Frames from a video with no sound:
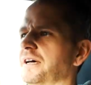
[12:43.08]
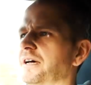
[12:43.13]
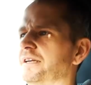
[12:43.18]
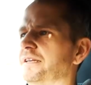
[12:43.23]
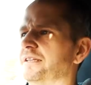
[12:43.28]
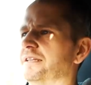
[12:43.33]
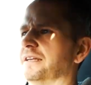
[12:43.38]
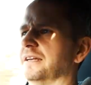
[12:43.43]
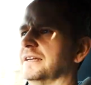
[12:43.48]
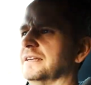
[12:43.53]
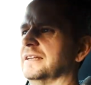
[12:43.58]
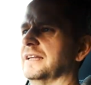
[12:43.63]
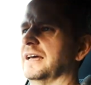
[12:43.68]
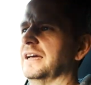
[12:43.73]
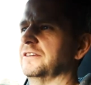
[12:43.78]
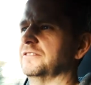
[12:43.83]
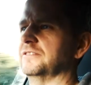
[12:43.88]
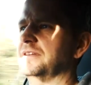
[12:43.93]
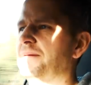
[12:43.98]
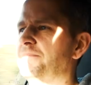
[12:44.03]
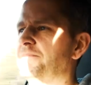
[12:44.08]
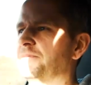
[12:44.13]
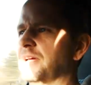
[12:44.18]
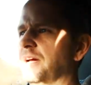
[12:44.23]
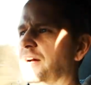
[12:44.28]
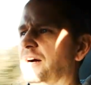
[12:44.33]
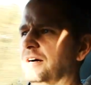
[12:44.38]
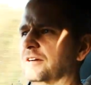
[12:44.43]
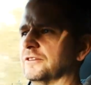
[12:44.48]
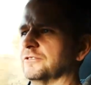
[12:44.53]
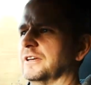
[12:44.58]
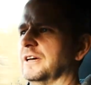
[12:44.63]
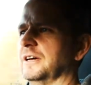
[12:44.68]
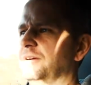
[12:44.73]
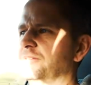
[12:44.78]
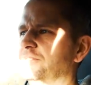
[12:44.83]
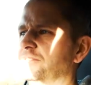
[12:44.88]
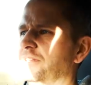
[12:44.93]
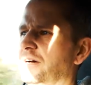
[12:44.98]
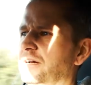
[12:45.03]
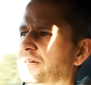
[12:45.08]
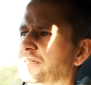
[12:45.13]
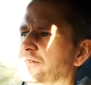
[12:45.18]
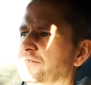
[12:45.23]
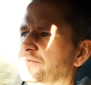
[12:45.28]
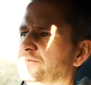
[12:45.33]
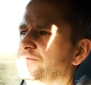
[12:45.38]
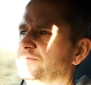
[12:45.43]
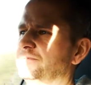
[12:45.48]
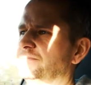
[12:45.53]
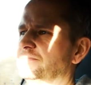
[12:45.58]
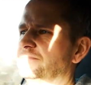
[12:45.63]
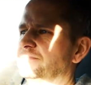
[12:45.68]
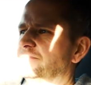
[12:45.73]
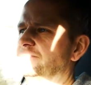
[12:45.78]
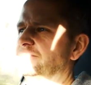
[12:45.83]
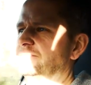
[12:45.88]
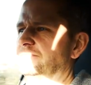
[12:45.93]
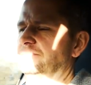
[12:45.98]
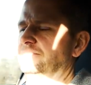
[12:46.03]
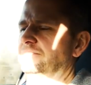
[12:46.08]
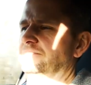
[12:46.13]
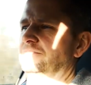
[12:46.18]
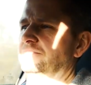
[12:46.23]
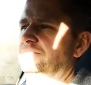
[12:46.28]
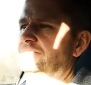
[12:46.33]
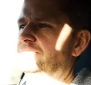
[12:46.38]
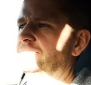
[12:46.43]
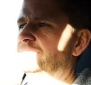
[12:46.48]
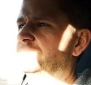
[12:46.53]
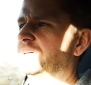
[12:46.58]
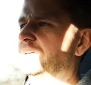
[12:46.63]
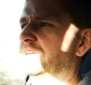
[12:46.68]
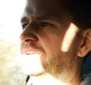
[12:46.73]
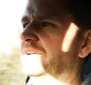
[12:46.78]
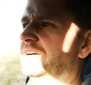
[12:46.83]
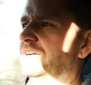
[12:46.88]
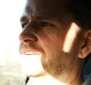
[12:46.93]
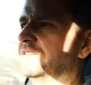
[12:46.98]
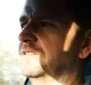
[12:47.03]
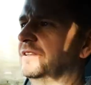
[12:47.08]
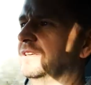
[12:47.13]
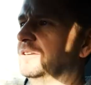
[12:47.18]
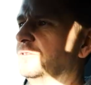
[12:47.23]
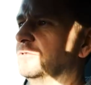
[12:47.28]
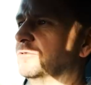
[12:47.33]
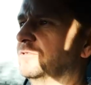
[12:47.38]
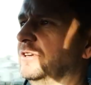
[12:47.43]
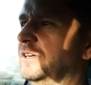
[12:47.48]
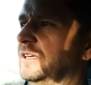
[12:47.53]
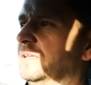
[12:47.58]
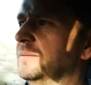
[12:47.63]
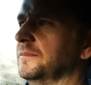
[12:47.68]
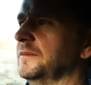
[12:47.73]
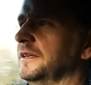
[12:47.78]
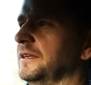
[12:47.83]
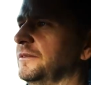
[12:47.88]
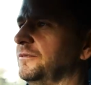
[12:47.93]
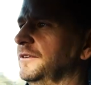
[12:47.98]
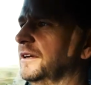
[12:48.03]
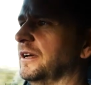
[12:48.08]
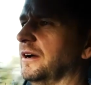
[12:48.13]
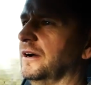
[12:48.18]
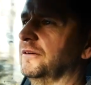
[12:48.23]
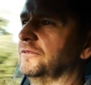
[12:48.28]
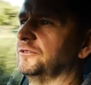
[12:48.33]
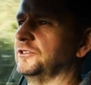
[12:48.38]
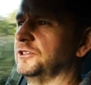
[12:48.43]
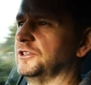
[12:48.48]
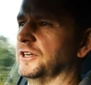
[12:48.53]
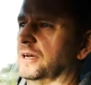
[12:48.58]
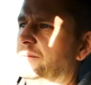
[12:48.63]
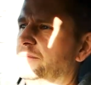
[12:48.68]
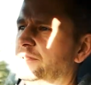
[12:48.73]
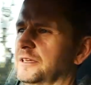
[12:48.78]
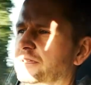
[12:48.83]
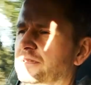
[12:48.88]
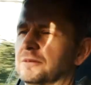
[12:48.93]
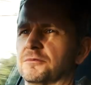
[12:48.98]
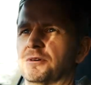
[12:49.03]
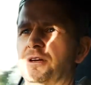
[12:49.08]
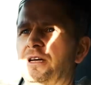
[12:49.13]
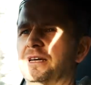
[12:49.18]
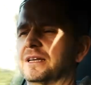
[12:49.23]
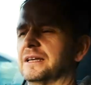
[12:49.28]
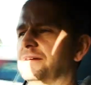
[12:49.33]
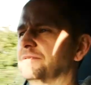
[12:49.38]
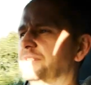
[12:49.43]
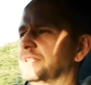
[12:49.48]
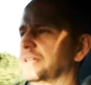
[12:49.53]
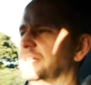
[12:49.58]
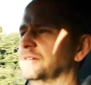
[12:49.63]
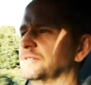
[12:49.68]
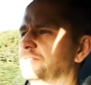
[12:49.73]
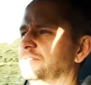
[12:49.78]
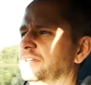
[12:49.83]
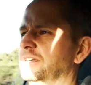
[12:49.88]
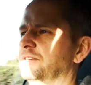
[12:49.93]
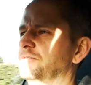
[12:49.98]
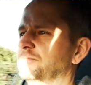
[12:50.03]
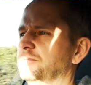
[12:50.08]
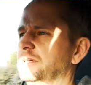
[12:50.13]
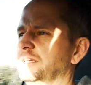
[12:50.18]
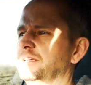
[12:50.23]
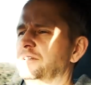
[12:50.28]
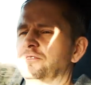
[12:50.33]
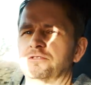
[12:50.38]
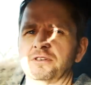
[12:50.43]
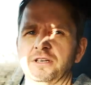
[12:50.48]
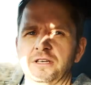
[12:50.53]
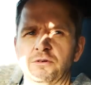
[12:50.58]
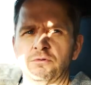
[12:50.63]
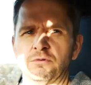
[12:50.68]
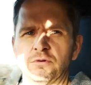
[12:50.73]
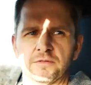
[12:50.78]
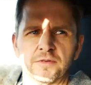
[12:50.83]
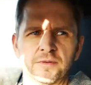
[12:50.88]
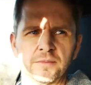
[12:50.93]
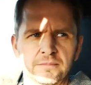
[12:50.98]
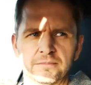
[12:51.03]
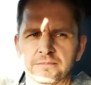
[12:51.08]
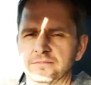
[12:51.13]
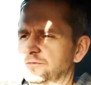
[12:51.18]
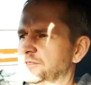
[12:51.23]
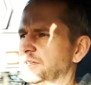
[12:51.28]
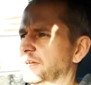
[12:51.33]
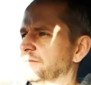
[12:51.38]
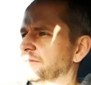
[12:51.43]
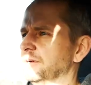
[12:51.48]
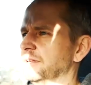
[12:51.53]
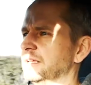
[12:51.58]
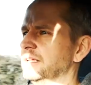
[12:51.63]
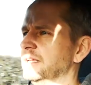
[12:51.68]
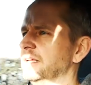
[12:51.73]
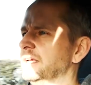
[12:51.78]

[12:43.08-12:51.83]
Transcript: at the end of the day it's an M car, so it's kind of where you'd like to think you'll see them, and if you go over to Germany and the Ring and everything else, that's where you see all of them generally.